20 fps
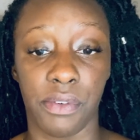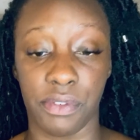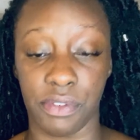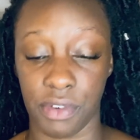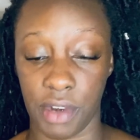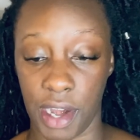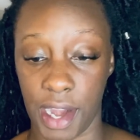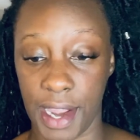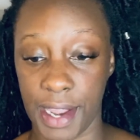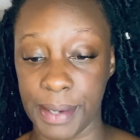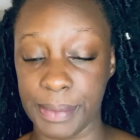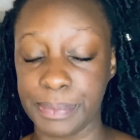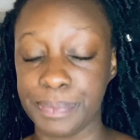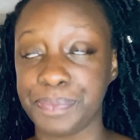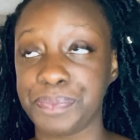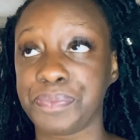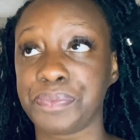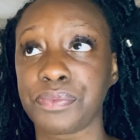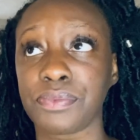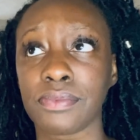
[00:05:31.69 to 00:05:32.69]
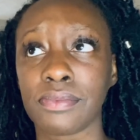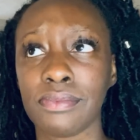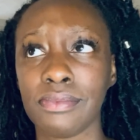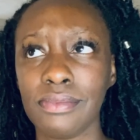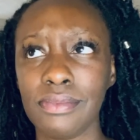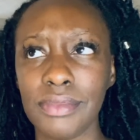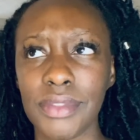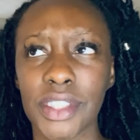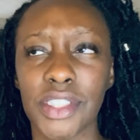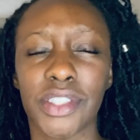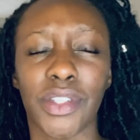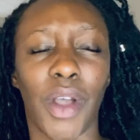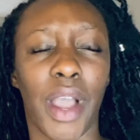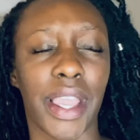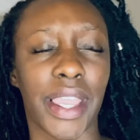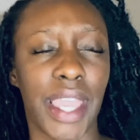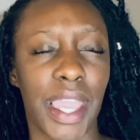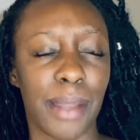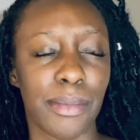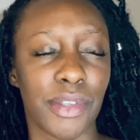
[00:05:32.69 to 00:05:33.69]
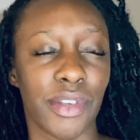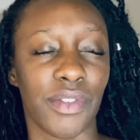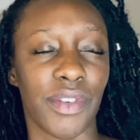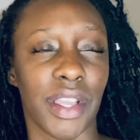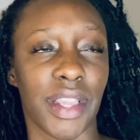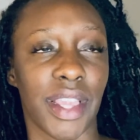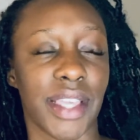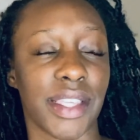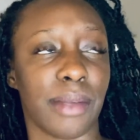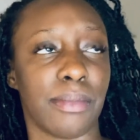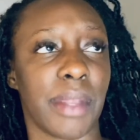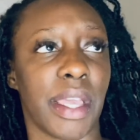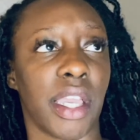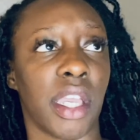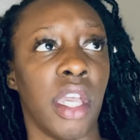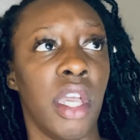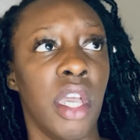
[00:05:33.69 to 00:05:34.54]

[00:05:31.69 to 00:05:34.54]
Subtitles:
right? So I came to realize, I'm like,